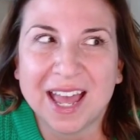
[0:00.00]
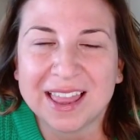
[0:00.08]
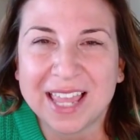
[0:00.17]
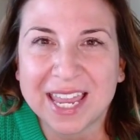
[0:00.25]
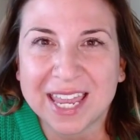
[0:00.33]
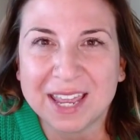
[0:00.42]

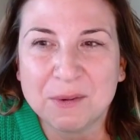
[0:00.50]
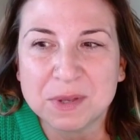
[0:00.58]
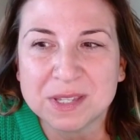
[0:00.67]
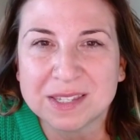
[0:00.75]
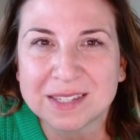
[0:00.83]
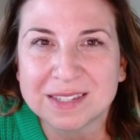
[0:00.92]
like it
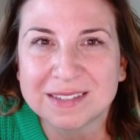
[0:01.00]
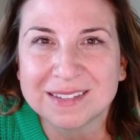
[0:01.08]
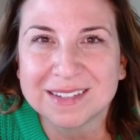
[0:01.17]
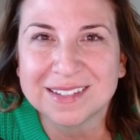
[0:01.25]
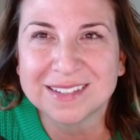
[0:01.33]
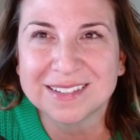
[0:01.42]
was,
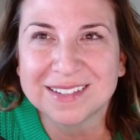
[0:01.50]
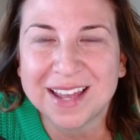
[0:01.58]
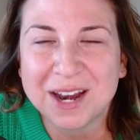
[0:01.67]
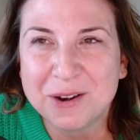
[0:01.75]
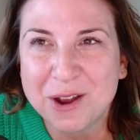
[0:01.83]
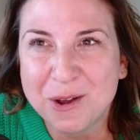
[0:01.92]
I
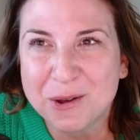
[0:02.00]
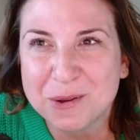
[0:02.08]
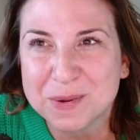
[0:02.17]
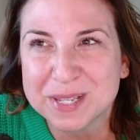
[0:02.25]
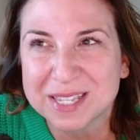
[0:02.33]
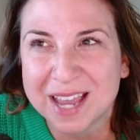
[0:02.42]
don't
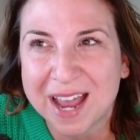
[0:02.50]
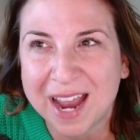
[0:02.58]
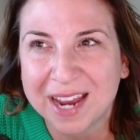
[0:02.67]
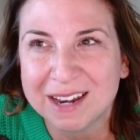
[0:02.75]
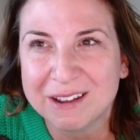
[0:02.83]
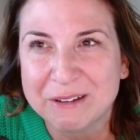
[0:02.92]
know,
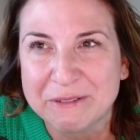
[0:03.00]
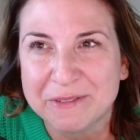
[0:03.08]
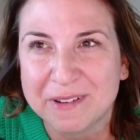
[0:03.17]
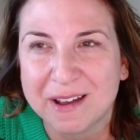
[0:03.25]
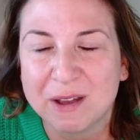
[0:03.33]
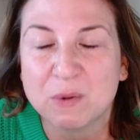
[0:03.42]

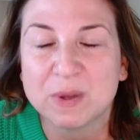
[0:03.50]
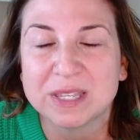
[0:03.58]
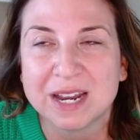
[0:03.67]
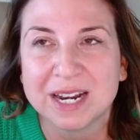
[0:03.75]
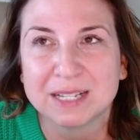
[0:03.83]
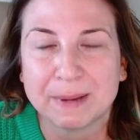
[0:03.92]
it was
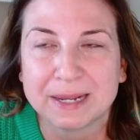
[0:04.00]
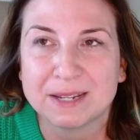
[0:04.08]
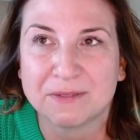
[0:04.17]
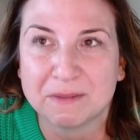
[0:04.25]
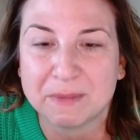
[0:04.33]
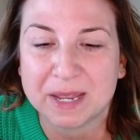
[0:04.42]

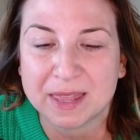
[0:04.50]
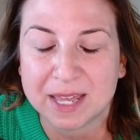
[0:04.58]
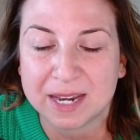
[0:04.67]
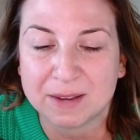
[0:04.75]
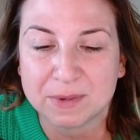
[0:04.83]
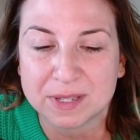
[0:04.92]
unexpected for me
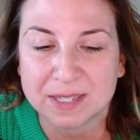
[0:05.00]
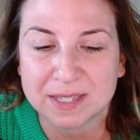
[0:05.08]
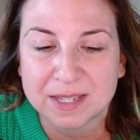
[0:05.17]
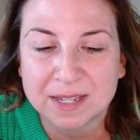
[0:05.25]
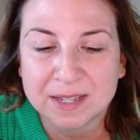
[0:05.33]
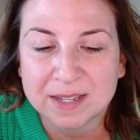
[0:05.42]
that it was
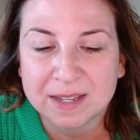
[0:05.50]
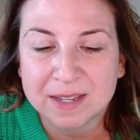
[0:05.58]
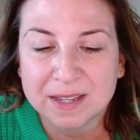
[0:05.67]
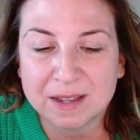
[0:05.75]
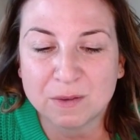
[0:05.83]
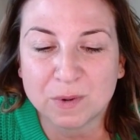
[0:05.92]

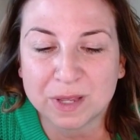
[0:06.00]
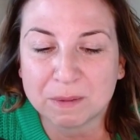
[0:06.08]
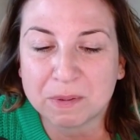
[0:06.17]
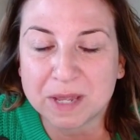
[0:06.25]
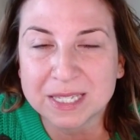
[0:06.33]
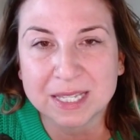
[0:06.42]
a really
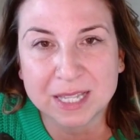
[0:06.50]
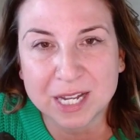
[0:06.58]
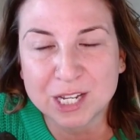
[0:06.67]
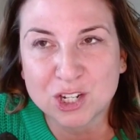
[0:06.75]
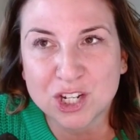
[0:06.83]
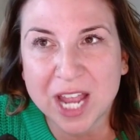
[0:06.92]
pleasant
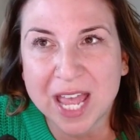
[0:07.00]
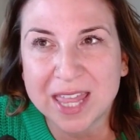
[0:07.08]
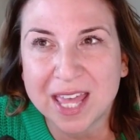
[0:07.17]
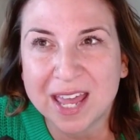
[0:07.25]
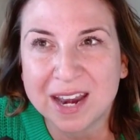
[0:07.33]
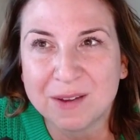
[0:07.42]
lunch. And
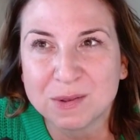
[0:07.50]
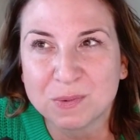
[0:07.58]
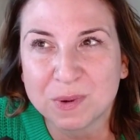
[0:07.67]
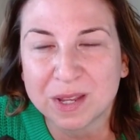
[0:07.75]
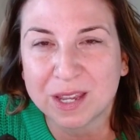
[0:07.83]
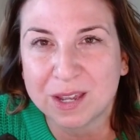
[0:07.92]
then it was
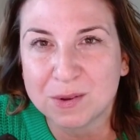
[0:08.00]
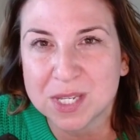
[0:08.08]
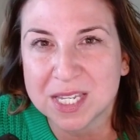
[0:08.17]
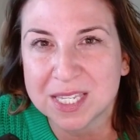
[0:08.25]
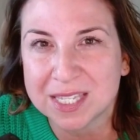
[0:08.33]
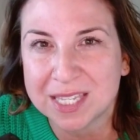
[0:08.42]
really cute
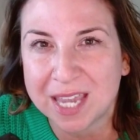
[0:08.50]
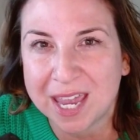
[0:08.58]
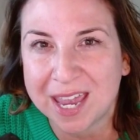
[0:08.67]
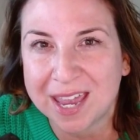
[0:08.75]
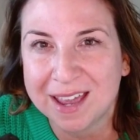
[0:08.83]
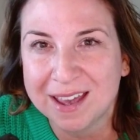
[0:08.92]
to
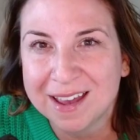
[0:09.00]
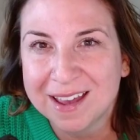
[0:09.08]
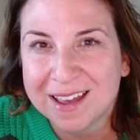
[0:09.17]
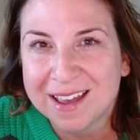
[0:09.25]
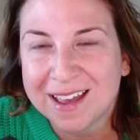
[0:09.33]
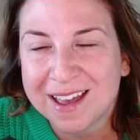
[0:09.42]
see
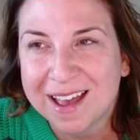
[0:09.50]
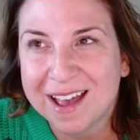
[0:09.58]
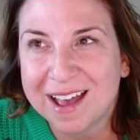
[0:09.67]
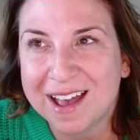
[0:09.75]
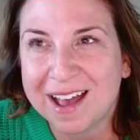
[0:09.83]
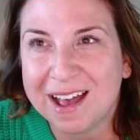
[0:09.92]

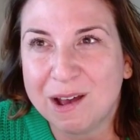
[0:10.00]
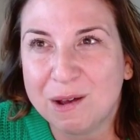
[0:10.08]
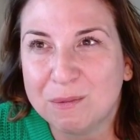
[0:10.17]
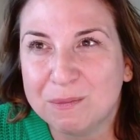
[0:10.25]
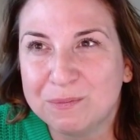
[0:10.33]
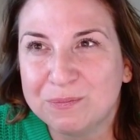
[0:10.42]

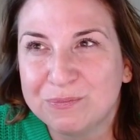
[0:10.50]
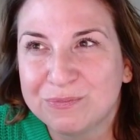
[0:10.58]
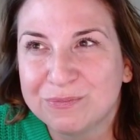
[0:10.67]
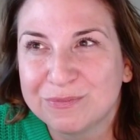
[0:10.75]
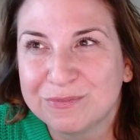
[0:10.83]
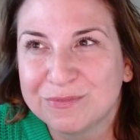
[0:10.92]
um
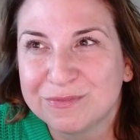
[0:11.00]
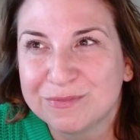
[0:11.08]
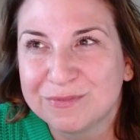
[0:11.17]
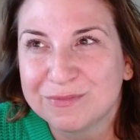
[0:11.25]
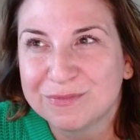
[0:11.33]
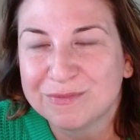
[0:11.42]

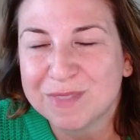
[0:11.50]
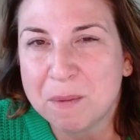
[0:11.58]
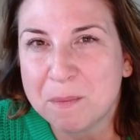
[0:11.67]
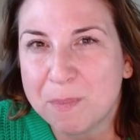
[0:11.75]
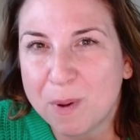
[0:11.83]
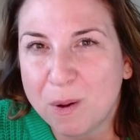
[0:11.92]

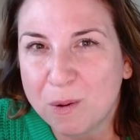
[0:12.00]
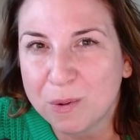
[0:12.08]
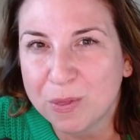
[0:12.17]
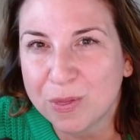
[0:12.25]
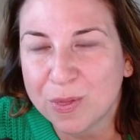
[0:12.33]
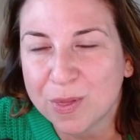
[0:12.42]
them
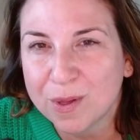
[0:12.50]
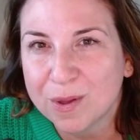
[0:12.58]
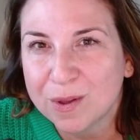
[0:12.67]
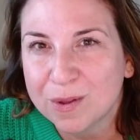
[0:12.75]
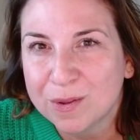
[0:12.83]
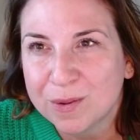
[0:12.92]
both
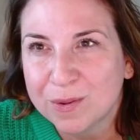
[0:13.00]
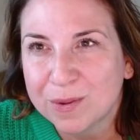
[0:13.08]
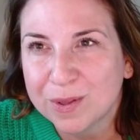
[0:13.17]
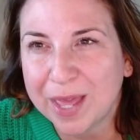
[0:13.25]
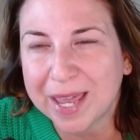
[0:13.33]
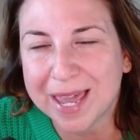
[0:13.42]
like